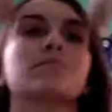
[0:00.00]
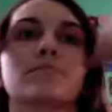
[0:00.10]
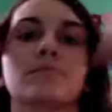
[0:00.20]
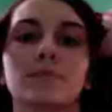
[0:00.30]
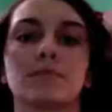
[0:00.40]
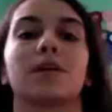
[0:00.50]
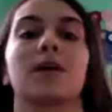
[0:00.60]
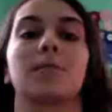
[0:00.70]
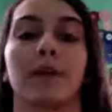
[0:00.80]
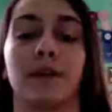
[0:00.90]
top layer
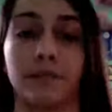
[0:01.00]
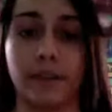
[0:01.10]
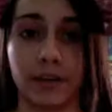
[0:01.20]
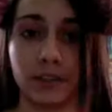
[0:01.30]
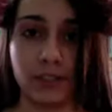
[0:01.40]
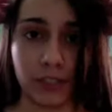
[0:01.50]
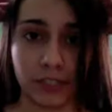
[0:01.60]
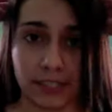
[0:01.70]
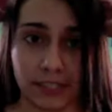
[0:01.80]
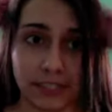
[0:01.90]
of hair, because you're going to
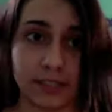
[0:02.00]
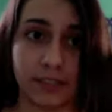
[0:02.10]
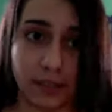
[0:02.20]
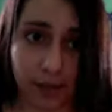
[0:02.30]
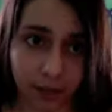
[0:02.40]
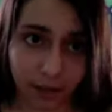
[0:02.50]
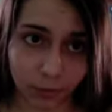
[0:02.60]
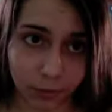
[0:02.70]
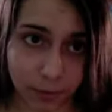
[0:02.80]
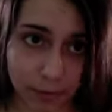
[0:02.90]
tease a little
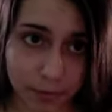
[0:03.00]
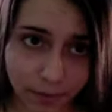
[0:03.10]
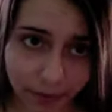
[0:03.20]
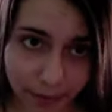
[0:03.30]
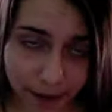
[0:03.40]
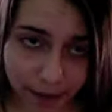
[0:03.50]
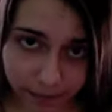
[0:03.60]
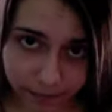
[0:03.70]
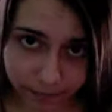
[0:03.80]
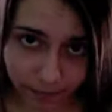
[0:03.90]
bump in the back,
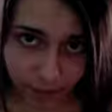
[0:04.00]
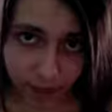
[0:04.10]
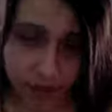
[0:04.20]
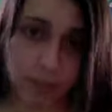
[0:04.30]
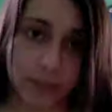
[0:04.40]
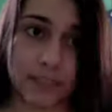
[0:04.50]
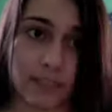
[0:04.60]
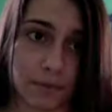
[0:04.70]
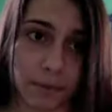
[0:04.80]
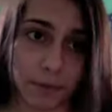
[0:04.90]
but it doesn't have to be a
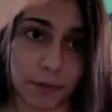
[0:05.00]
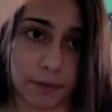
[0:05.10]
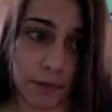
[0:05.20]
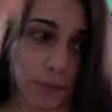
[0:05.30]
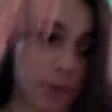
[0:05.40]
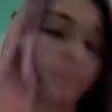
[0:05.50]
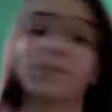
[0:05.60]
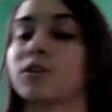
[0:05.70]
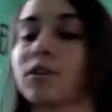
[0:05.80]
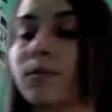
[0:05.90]
perfect bump, so you're going to
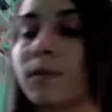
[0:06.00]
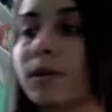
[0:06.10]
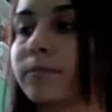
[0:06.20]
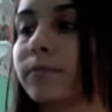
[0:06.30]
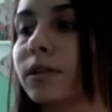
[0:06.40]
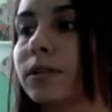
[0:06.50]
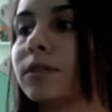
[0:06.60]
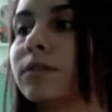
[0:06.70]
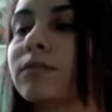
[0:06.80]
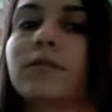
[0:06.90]
want to part your
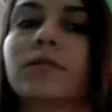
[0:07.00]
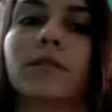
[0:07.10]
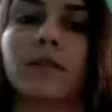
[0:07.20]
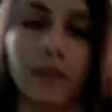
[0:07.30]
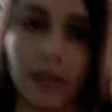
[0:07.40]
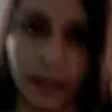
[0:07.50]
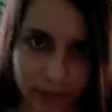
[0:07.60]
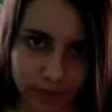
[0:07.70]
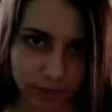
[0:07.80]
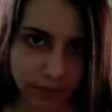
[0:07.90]
hair
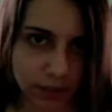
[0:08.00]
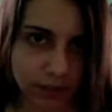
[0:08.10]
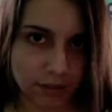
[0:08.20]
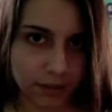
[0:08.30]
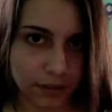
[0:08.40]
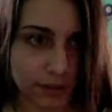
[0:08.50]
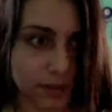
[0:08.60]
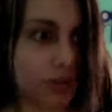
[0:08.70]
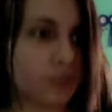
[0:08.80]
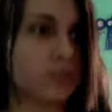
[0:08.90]
differently. It's just hard to
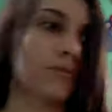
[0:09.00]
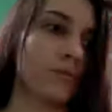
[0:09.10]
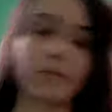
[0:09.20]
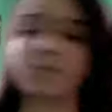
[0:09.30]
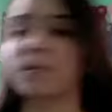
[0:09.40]
do. Where's my mirror?